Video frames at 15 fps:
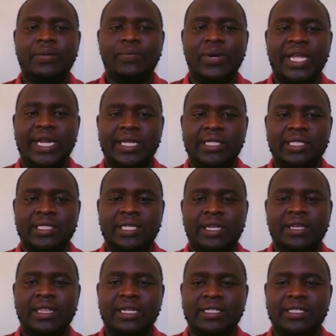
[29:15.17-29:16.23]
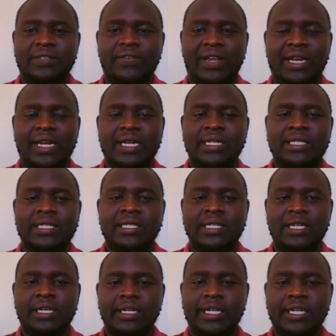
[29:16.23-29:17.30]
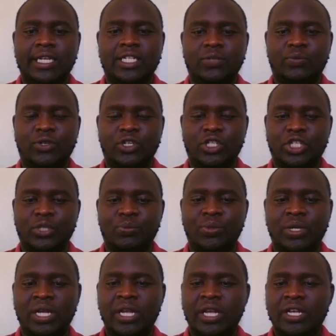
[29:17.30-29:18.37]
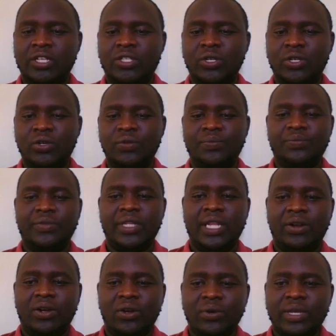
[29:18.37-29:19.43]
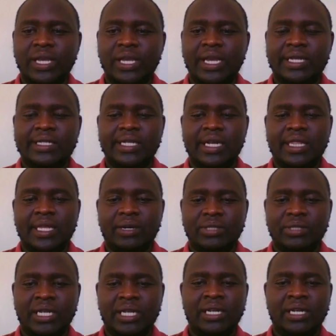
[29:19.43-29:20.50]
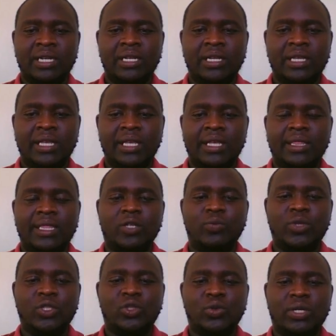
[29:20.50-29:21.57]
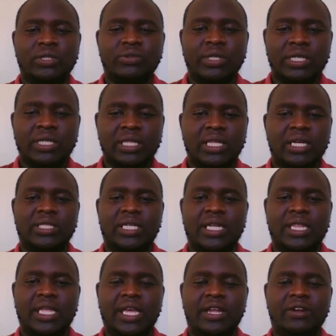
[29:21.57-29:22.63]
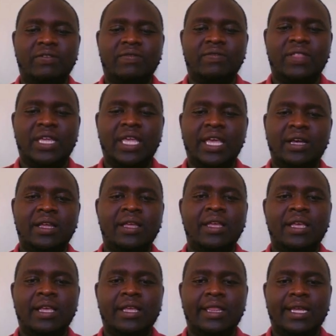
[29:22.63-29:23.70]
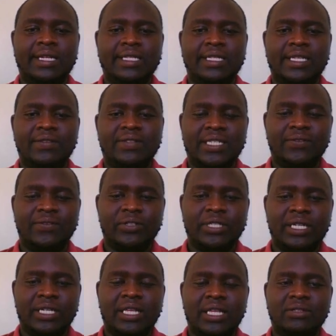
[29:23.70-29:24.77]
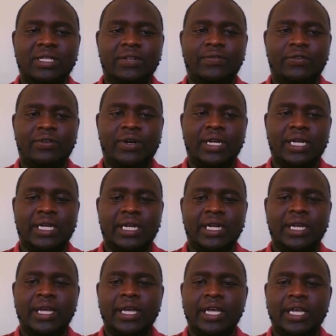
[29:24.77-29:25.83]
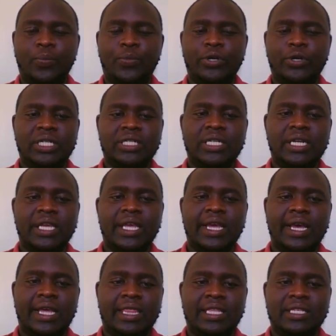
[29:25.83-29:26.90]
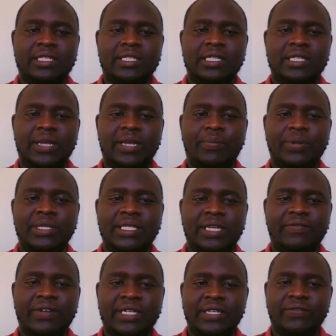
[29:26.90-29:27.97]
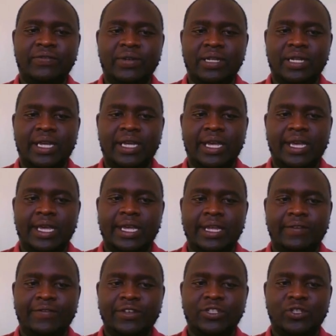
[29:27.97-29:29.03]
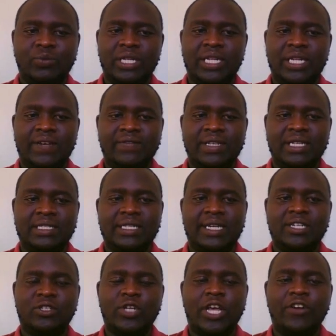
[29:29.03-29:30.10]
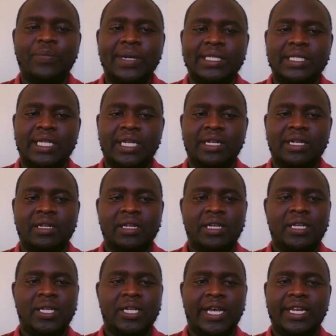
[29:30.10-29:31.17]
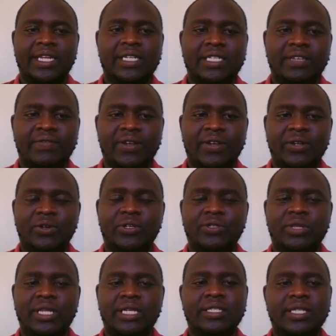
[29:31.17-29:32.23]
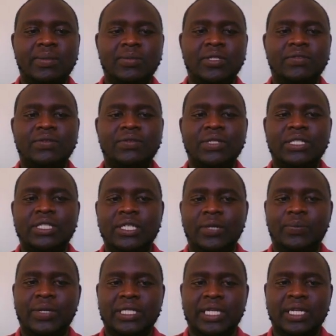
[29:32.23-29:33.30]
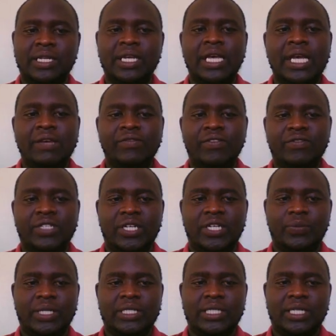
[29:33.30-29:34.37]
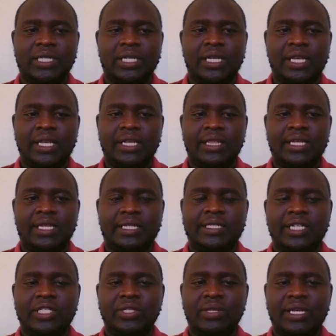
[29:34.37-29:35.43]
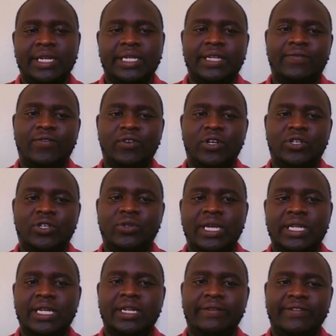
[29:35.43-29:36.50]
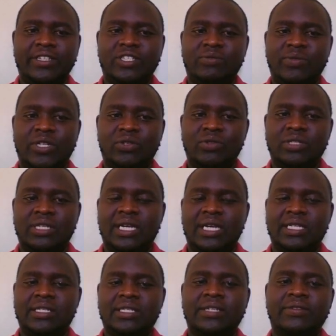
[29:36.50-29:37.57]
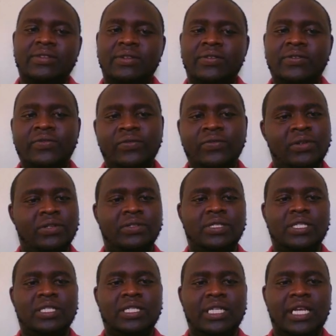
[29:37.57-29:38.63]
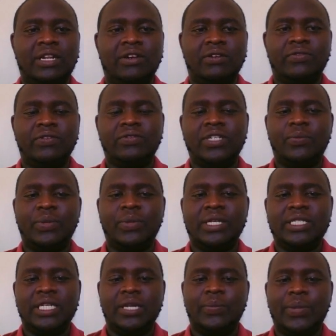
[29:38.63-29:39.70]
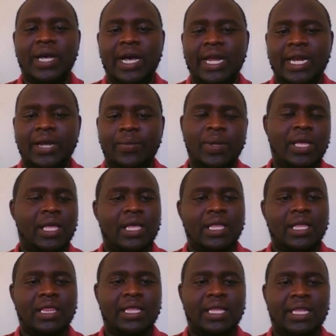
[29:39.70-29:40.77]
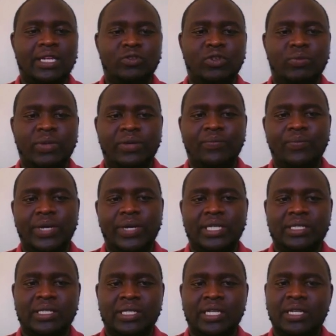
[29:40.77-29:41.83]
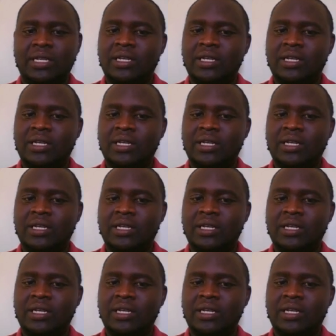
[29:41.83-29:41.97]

playlist, that is finance and entrepreneurship. So looking at 10,000, that means 120,000 at the end of the year. That gives us 14,400. Importantly, this is a preservative investment. I've just done 12%. I didn't even go to the extremes of 16%, 15%. That tells you that if you are to get an investment which does 16 or 15% per annum, then that will be the best